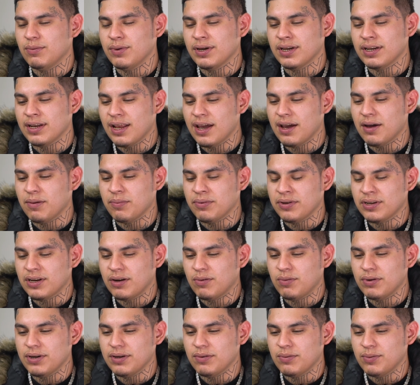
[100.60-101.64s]
adapt. You know
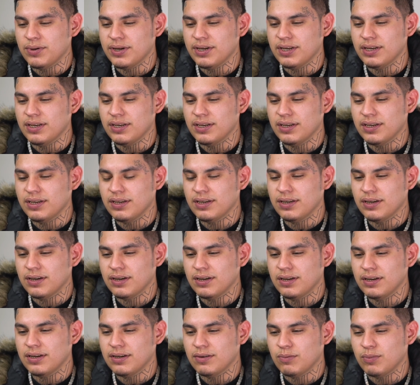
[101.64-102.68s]
we
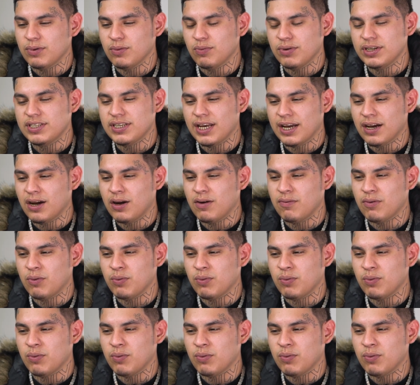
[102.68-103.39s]
take over,